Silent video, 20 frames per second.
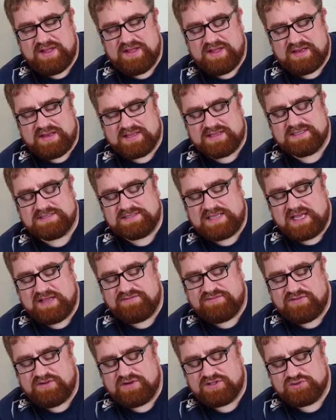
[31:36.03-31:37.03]
like I say,
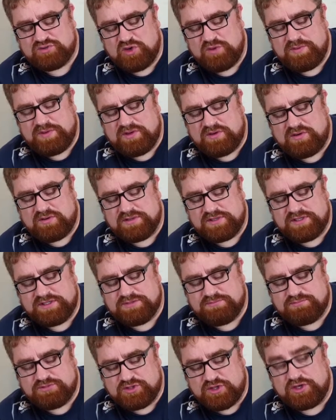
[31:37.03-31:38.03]
for a Swooping Hawk he's
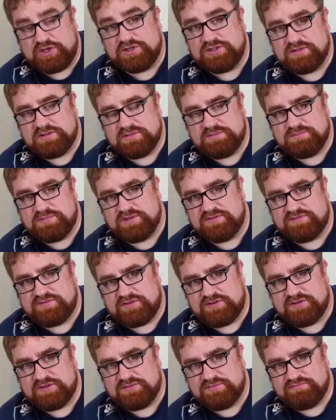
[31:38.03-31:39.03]
good, but
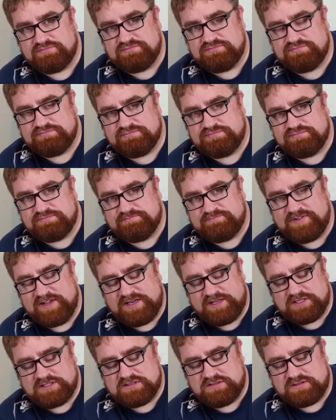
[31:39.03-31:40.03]
for a
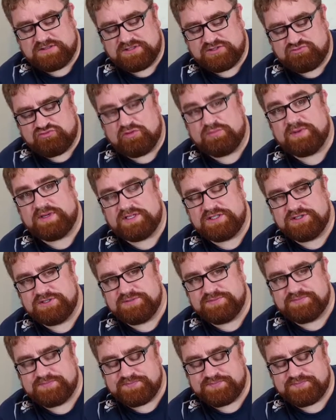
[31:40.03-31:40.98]
Phoenix Lord he's rubbish.